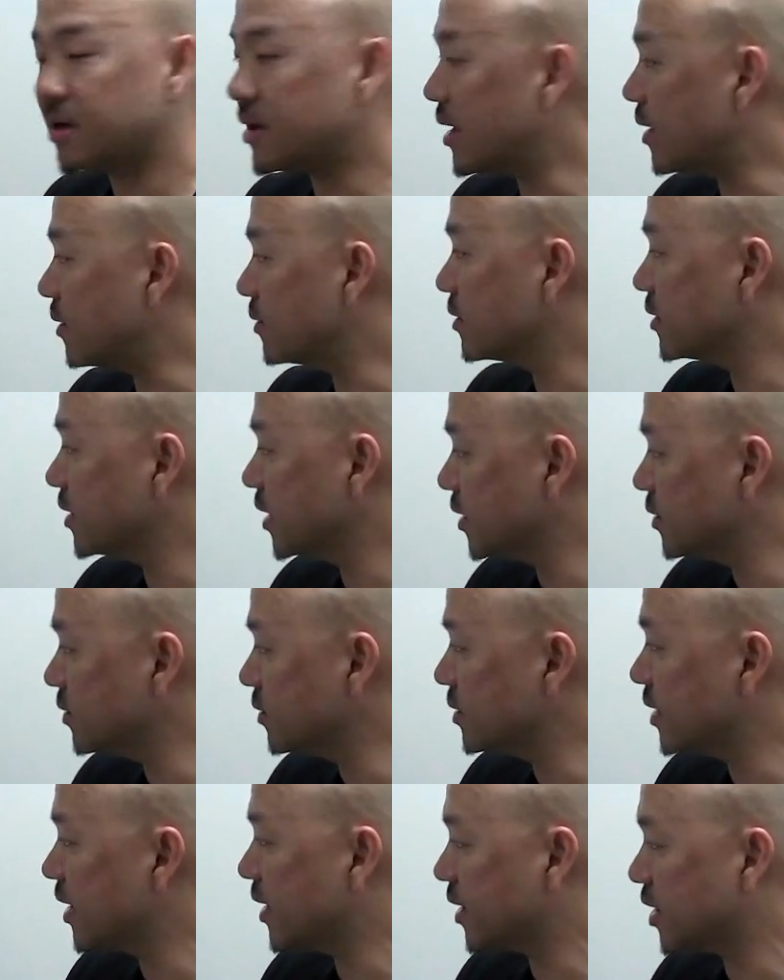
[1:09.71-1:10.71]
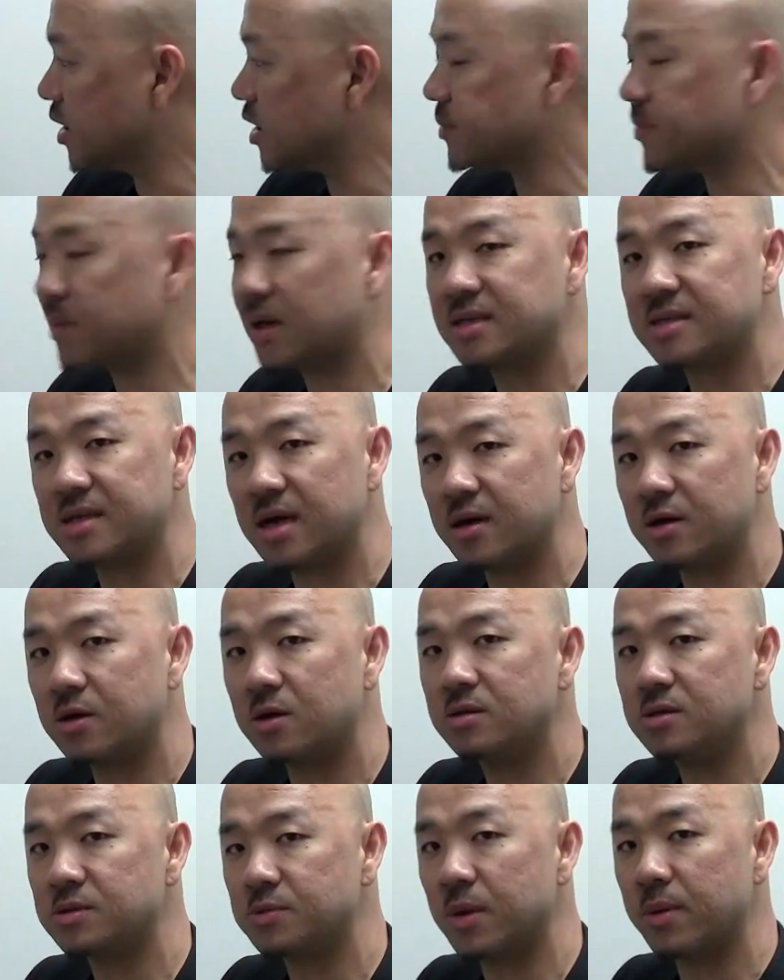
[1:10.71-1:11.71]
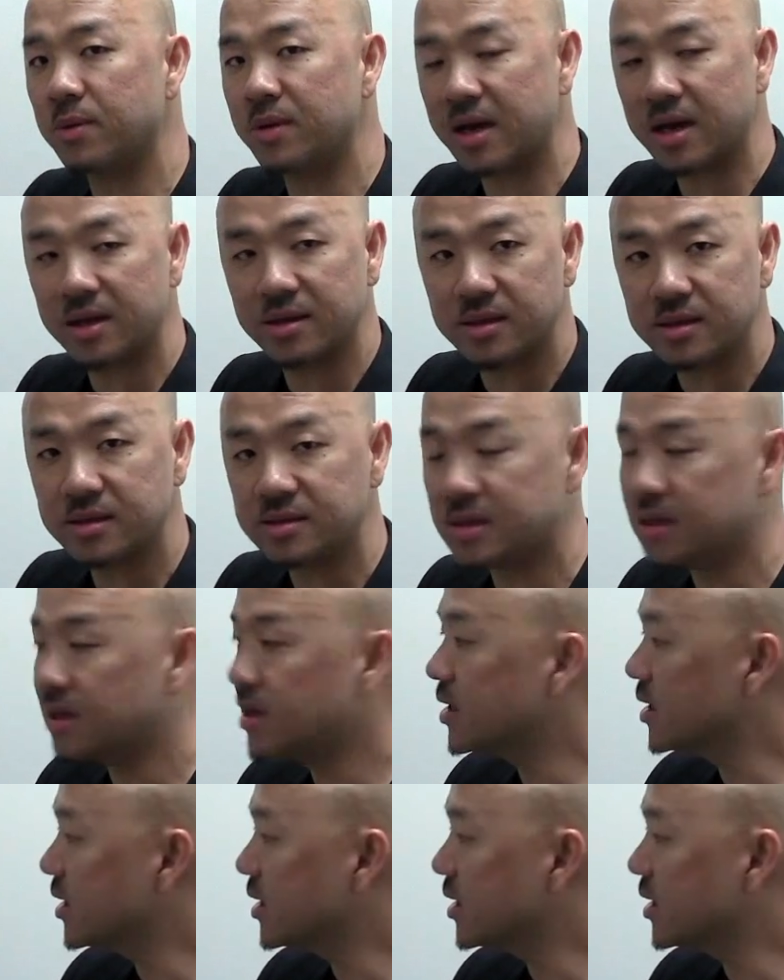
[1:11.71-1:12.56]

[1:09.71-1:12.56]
Now, take note that H plus ions, when we add this,